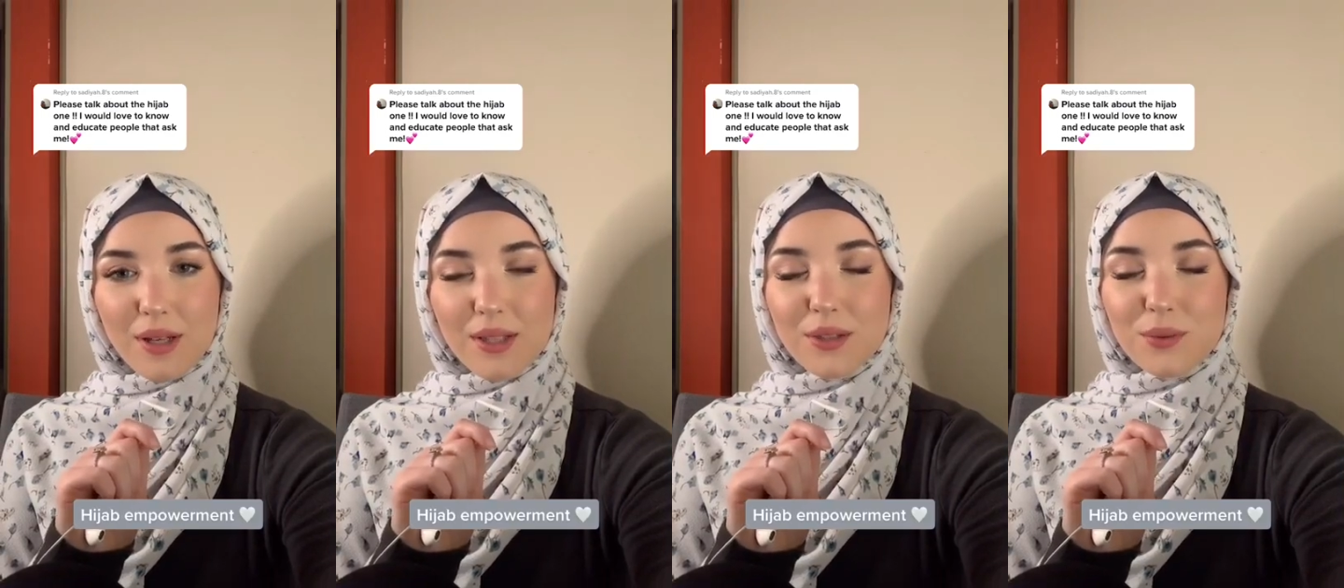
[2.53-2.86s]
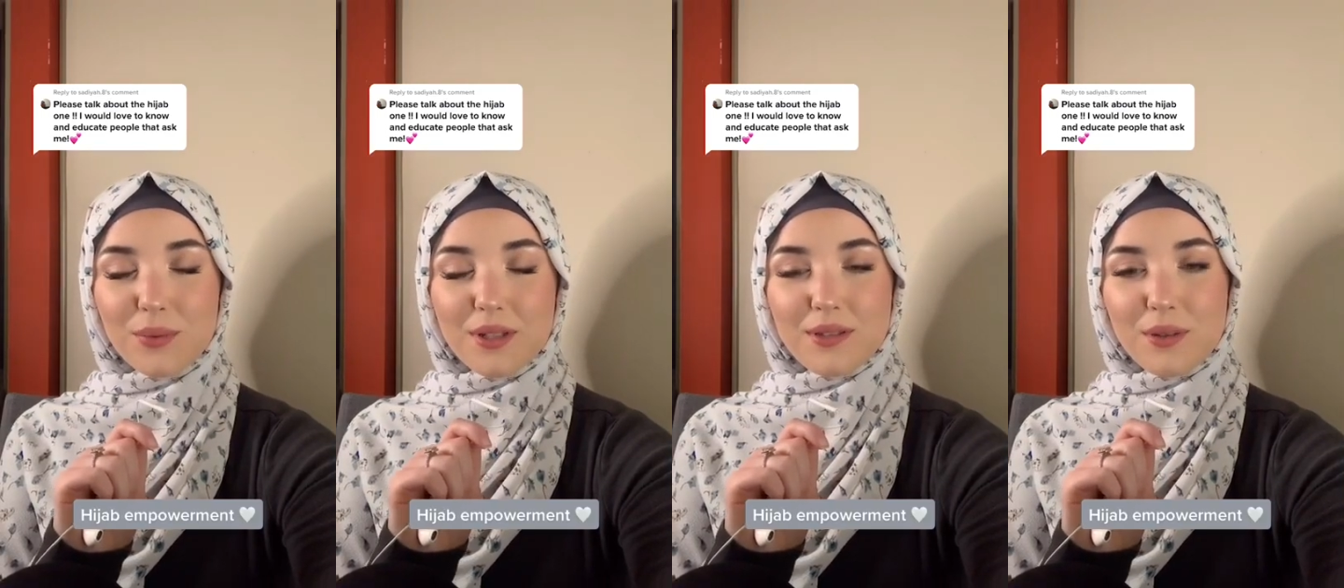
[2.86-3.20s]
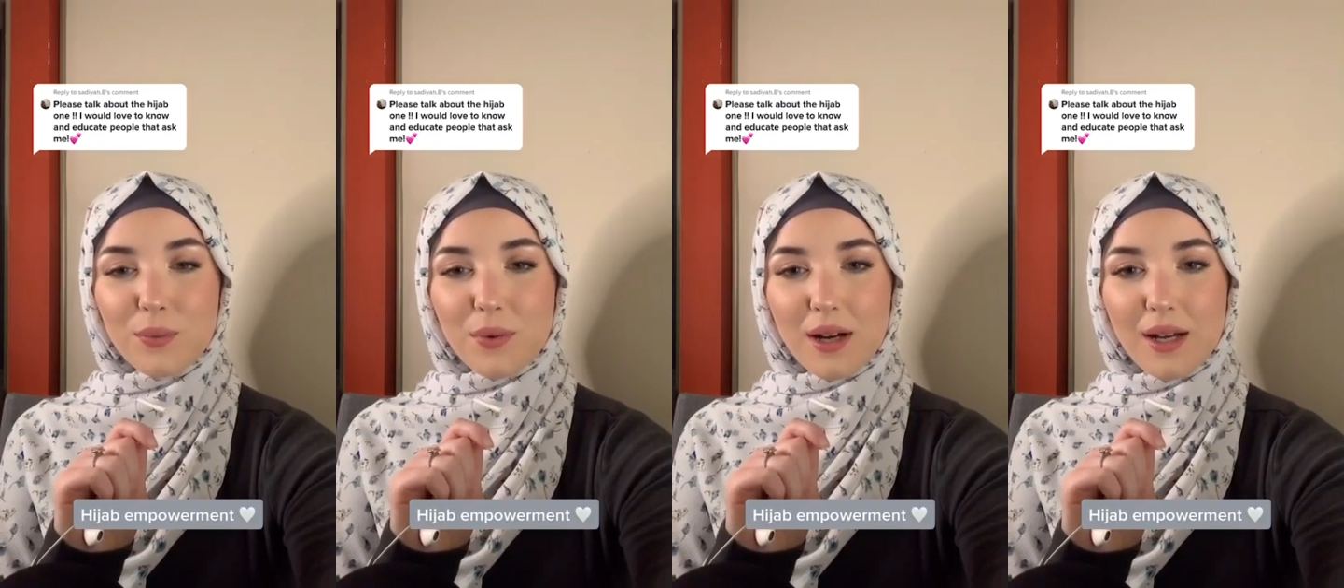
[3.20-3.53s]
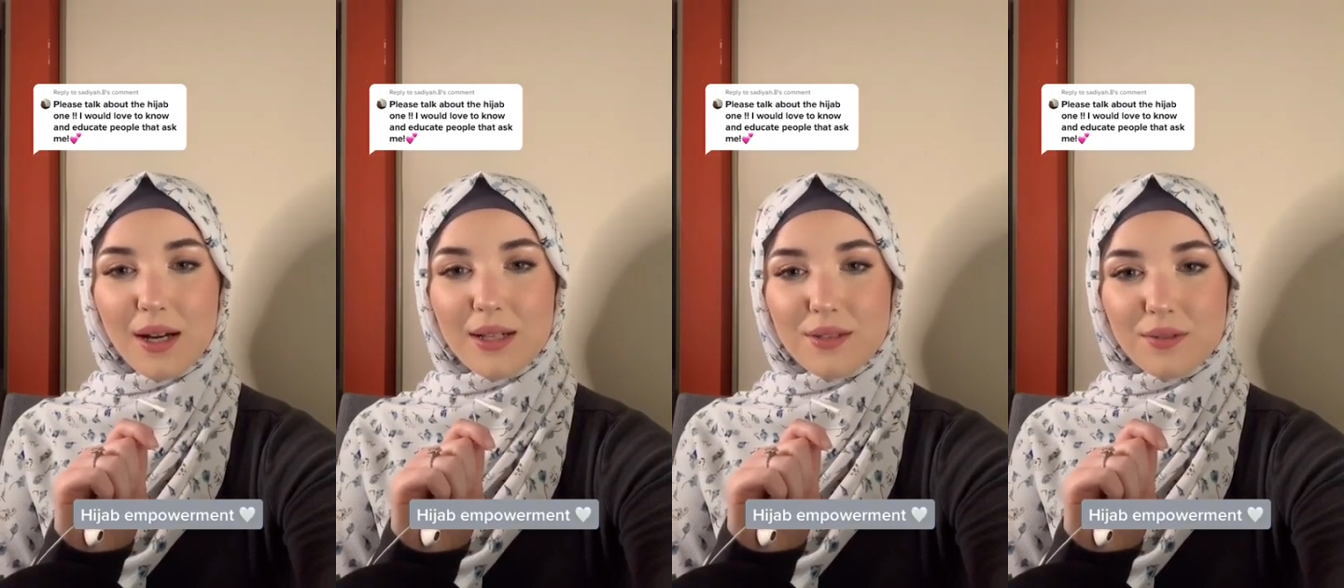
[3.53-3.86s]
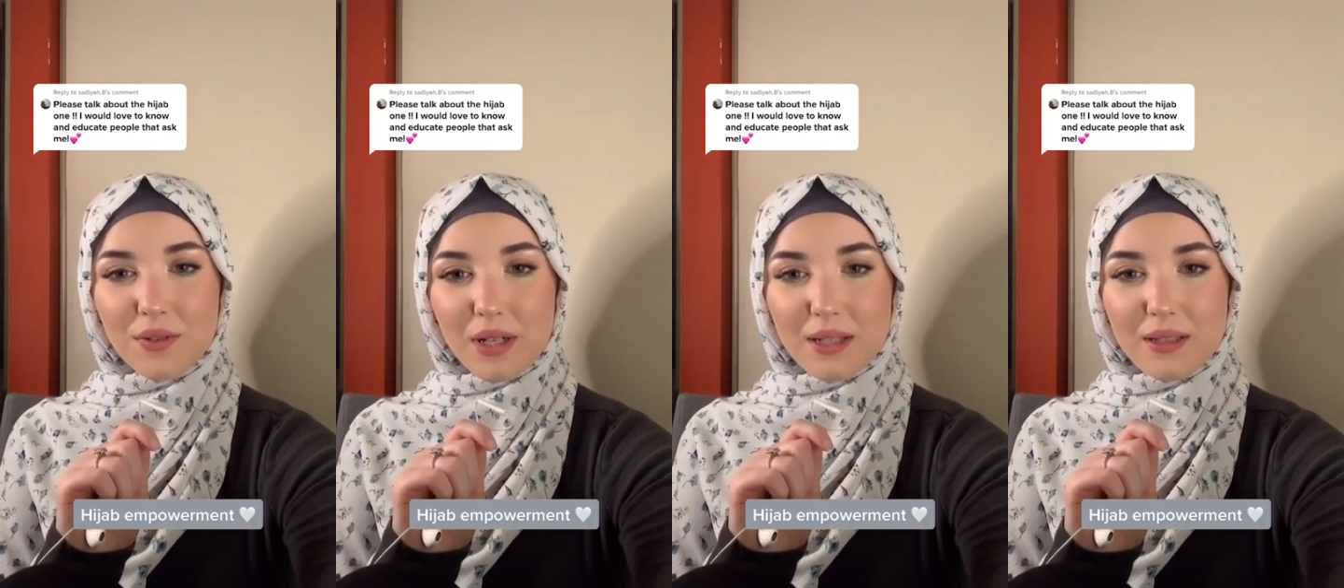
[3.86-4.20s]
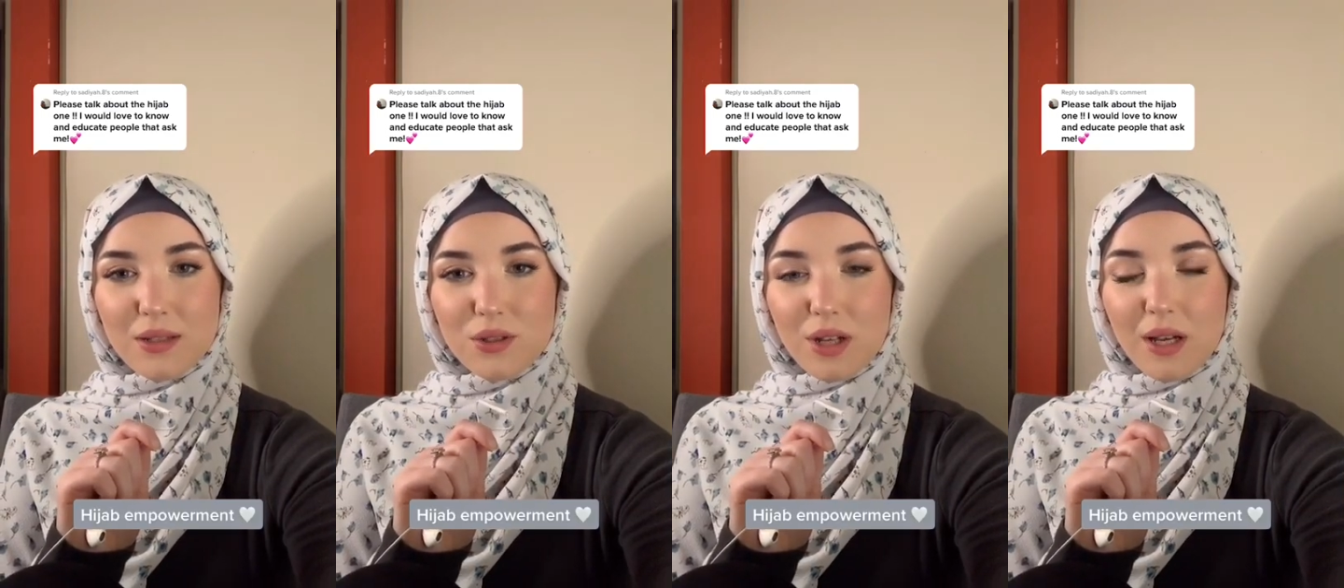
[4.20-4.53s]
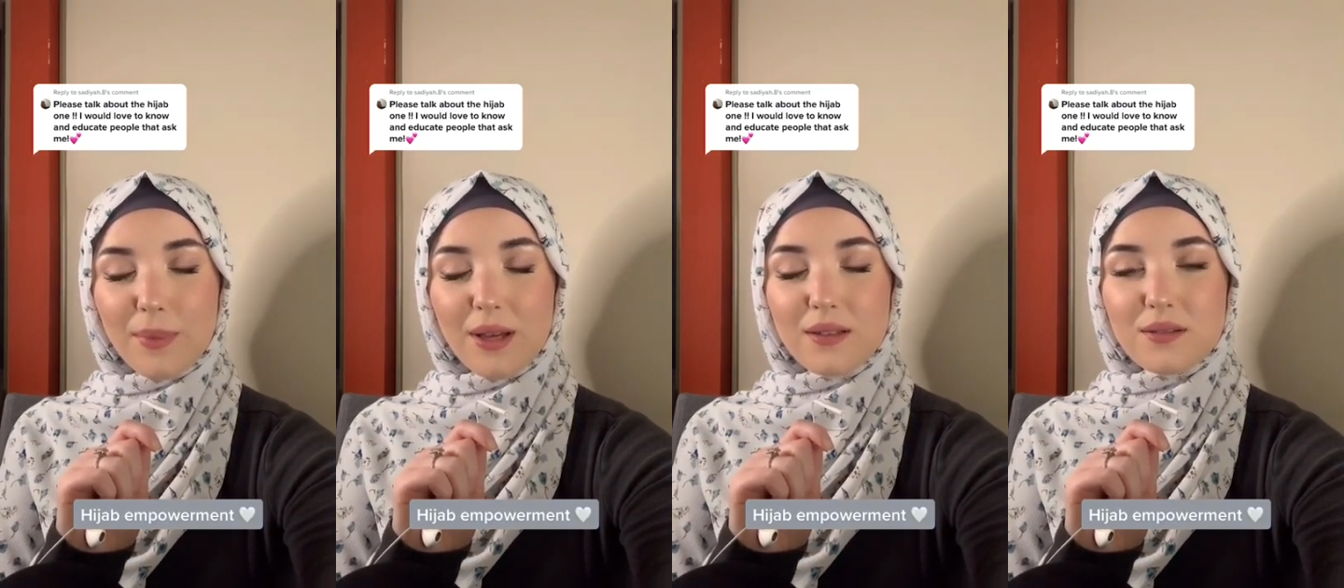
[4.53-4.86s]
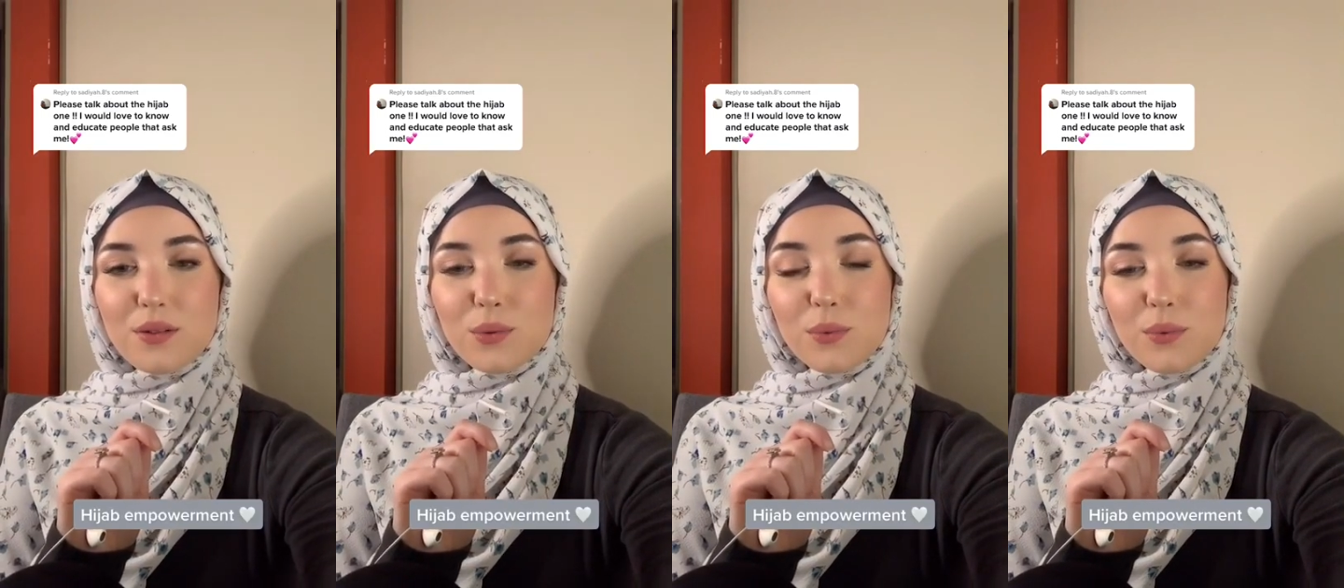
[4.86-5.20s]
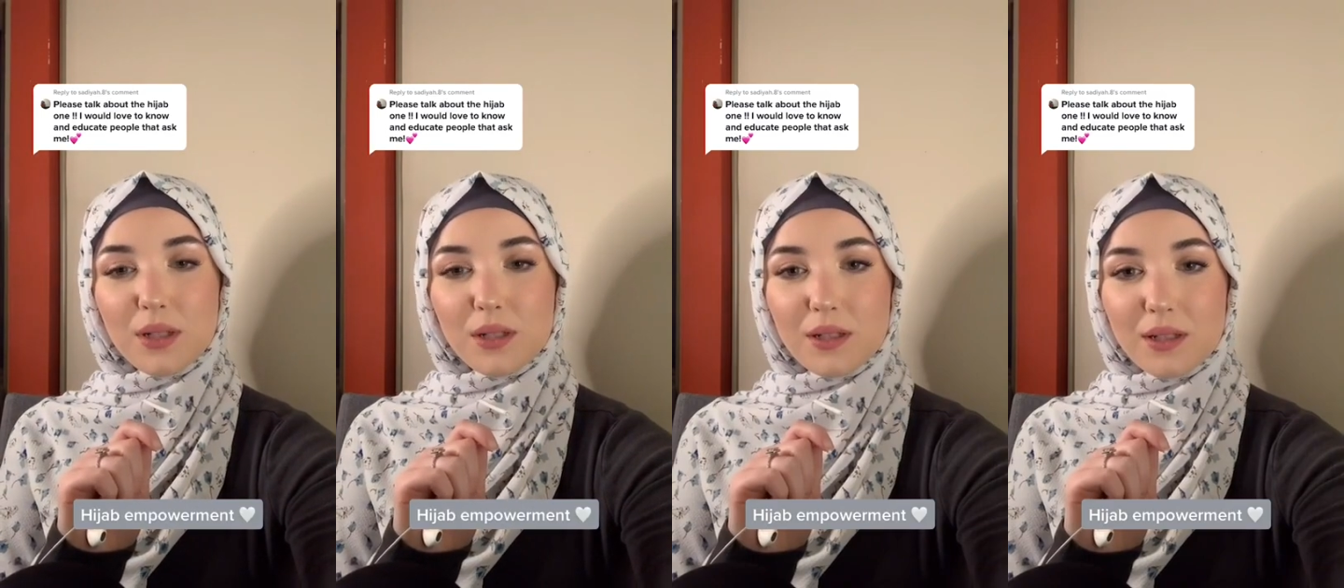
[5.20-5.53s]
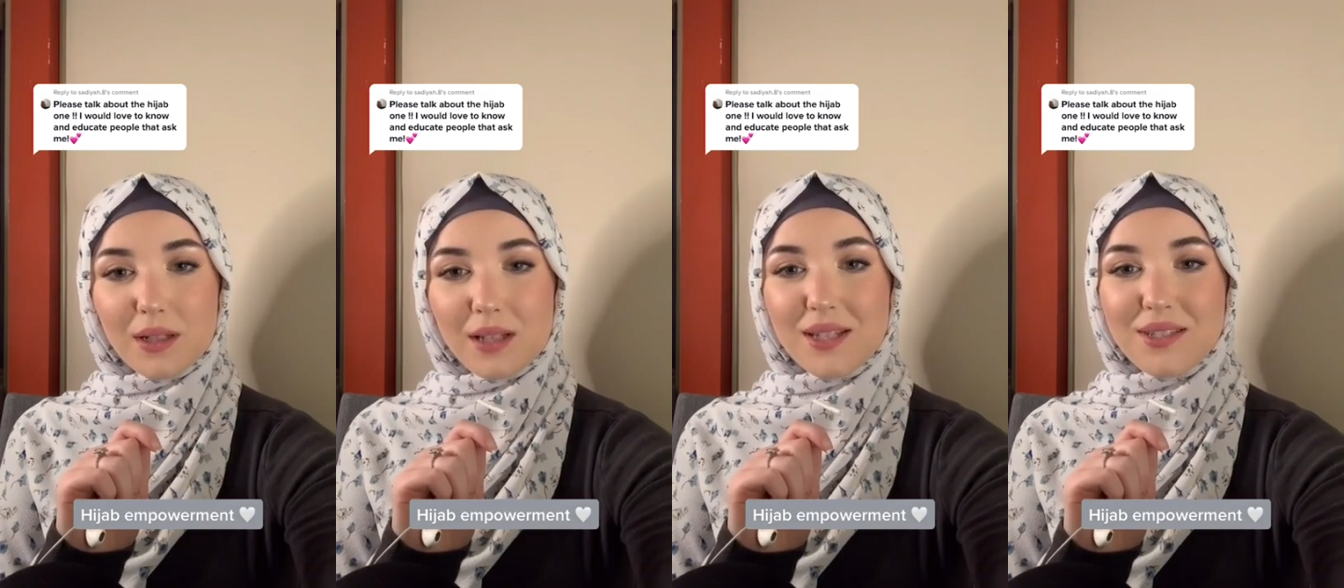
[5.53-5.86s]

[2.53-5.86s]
and the reason why I defined hijab as the real